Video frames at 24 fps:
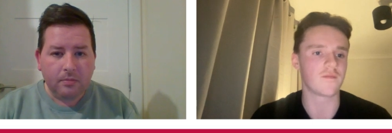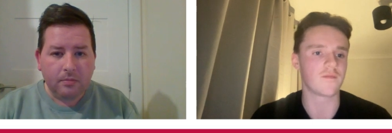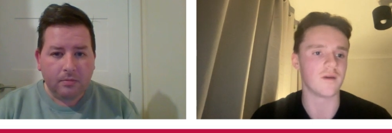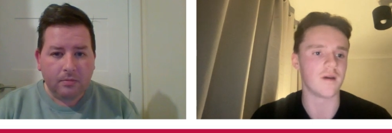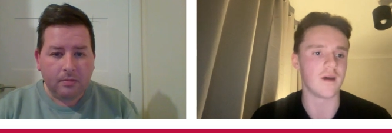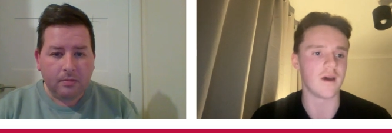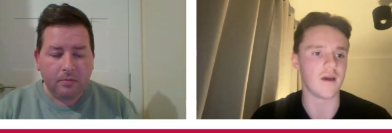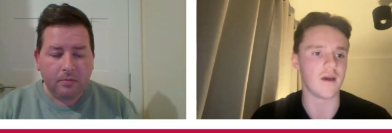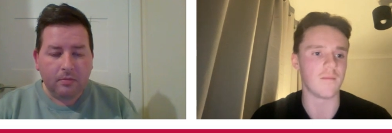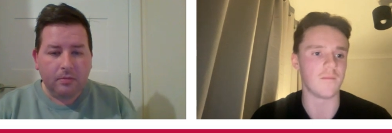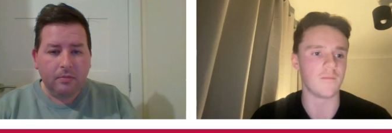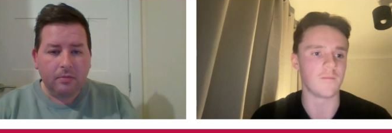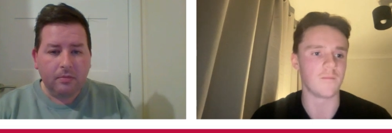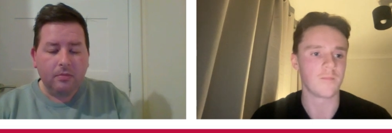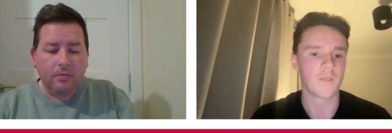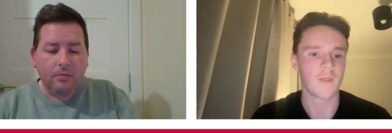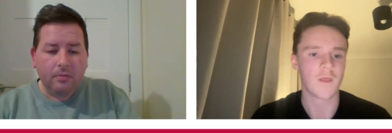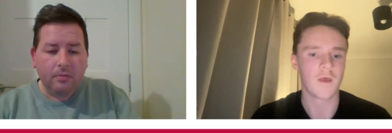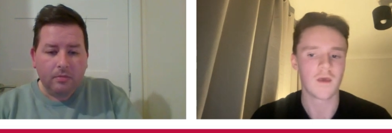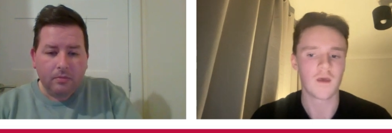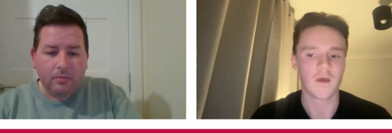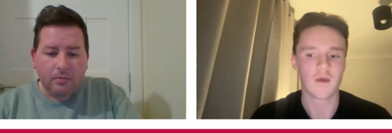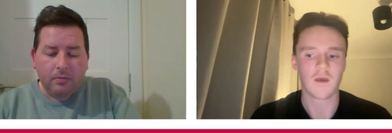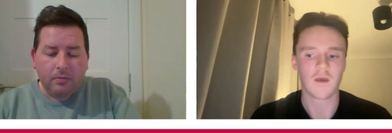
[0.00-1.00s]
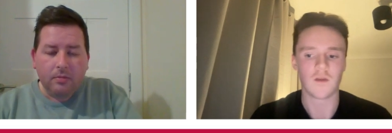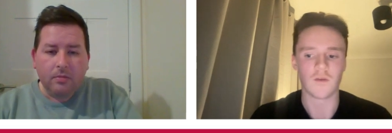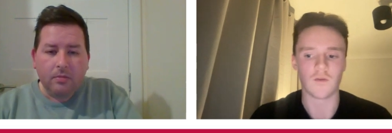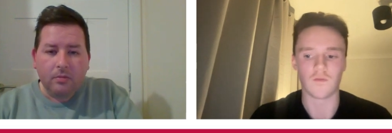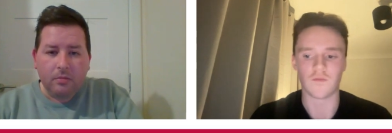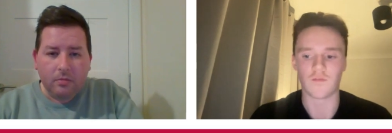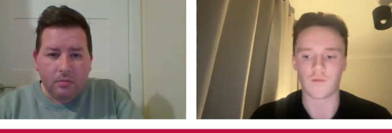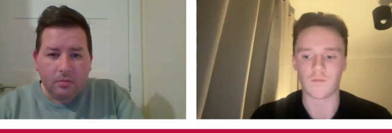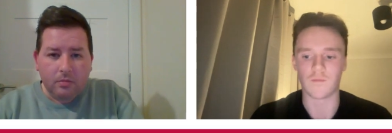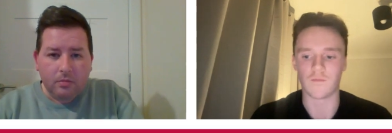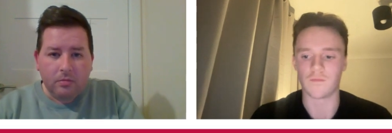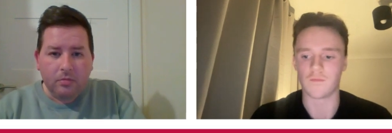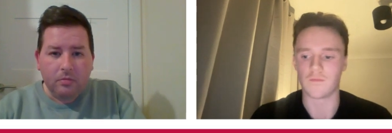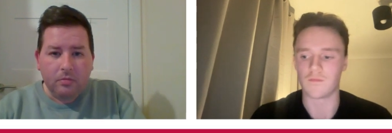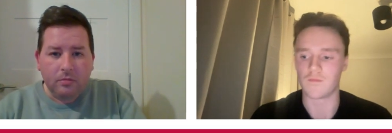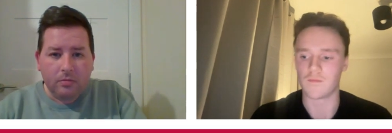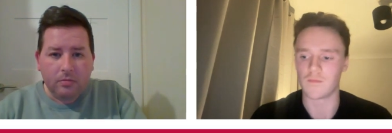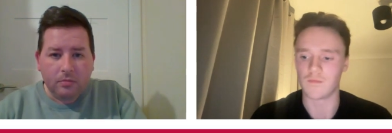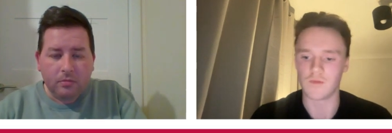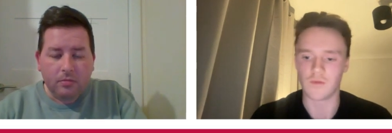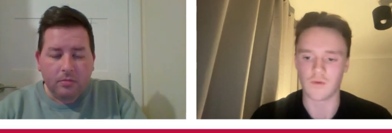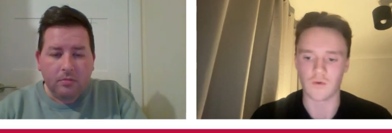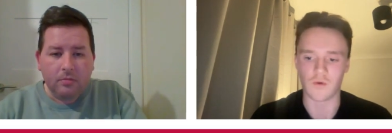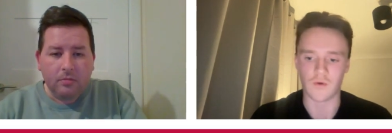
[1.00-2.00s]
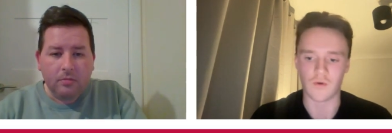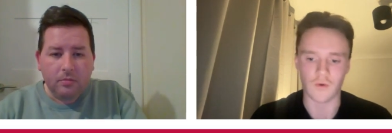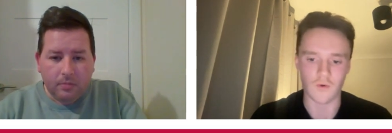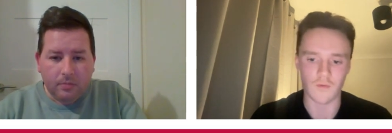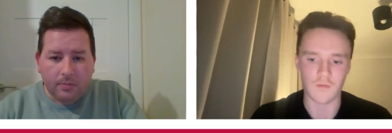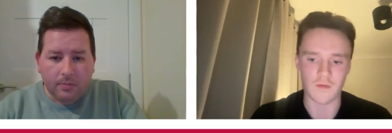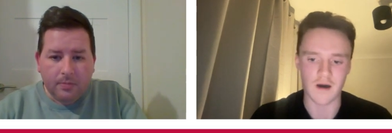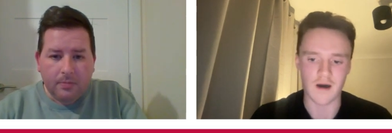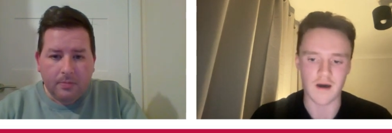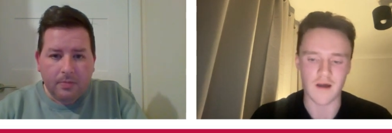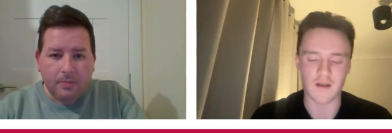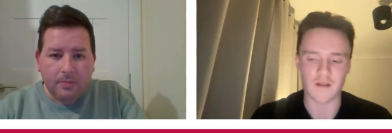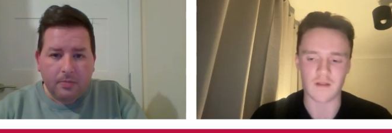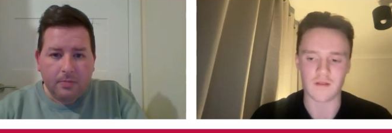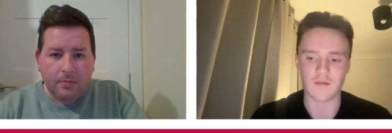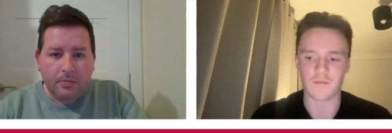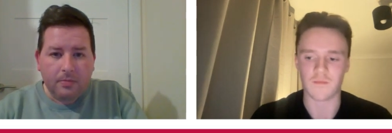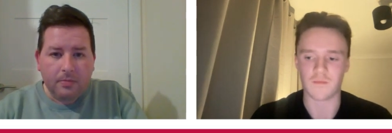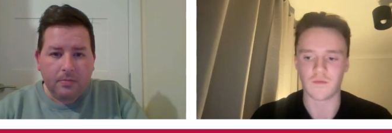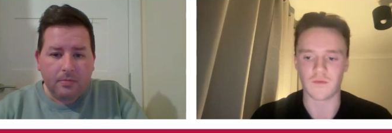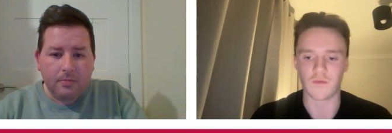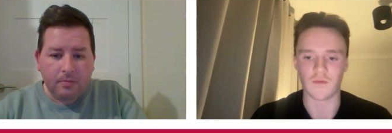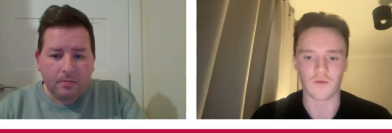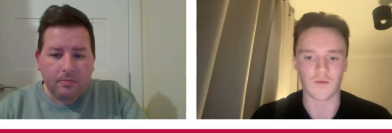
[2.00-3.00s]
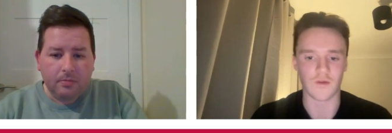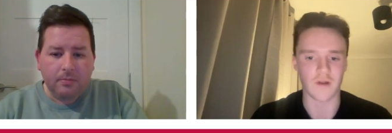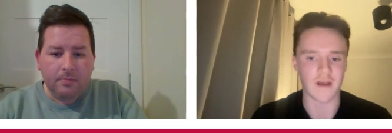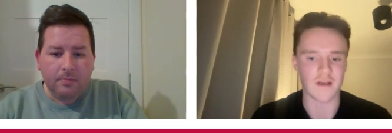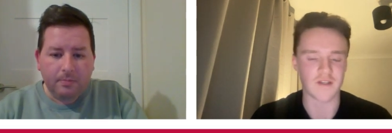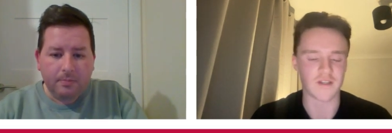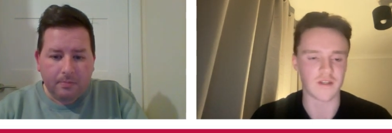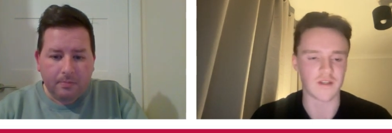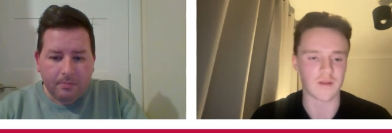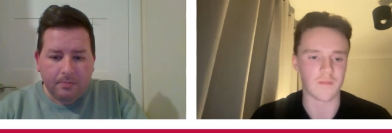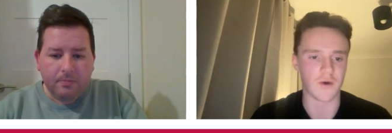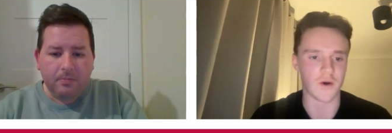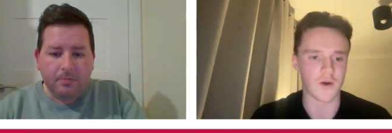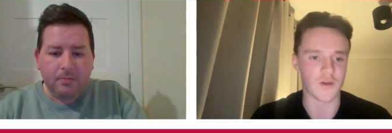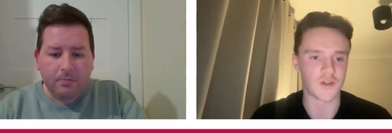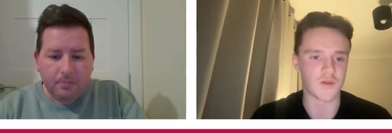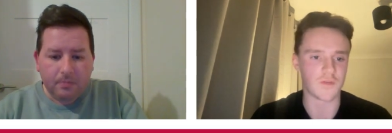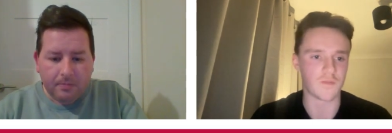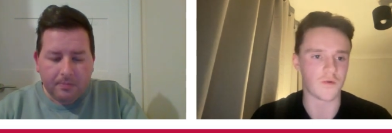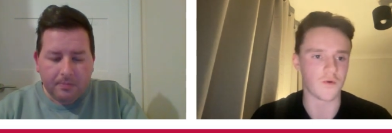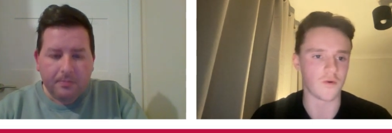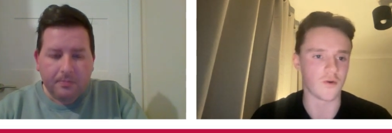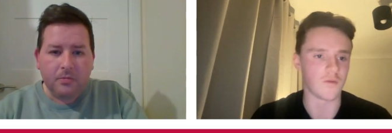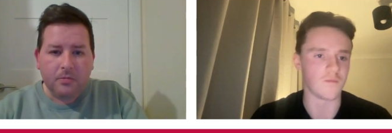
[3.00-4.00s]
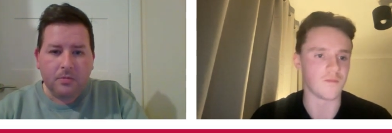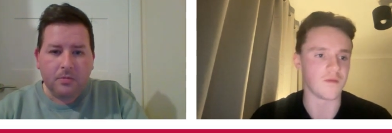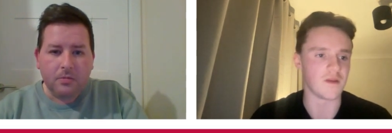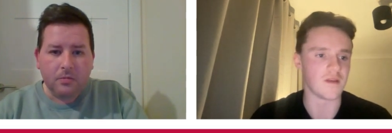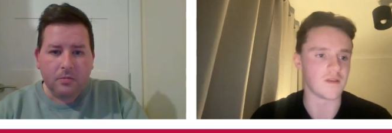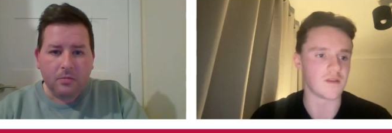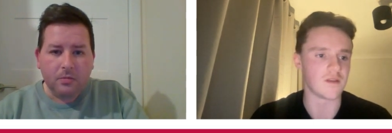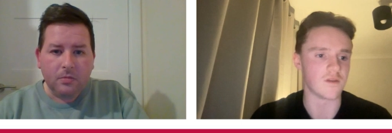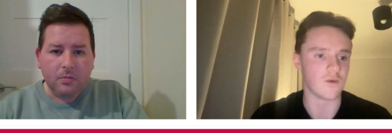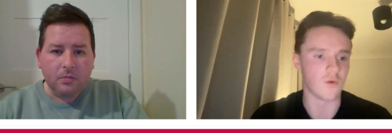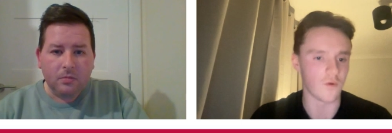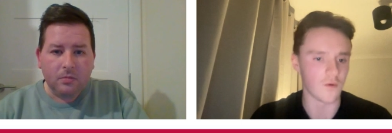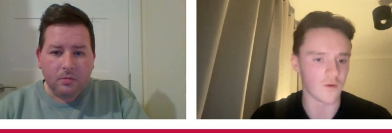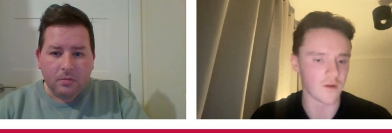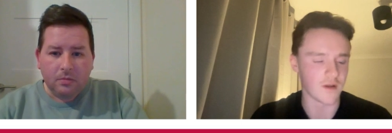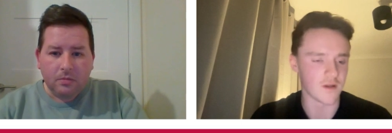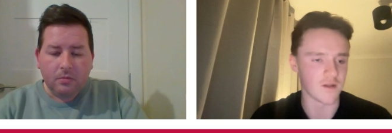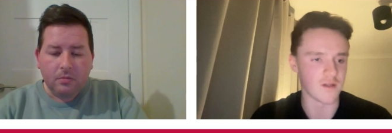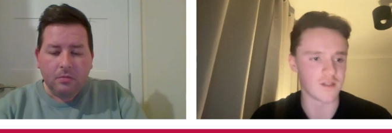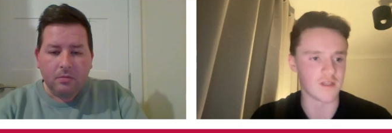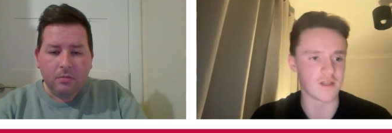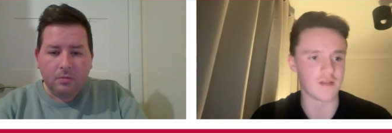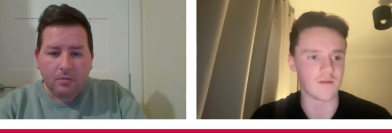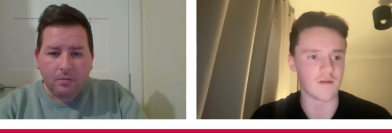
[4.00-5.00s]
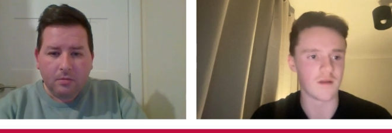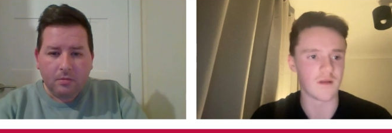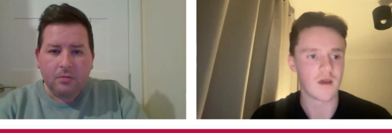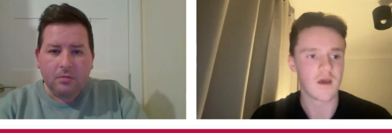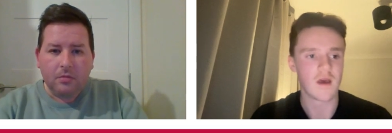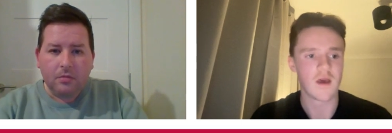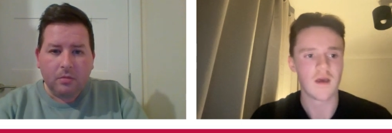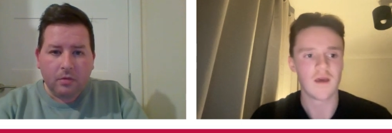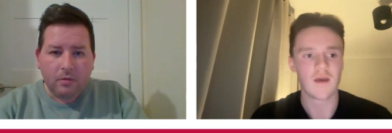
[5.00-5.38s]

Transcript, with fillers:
Speaker 1: Um, you know, from you know Omar and you know the rest of the boys supporting me to the owners and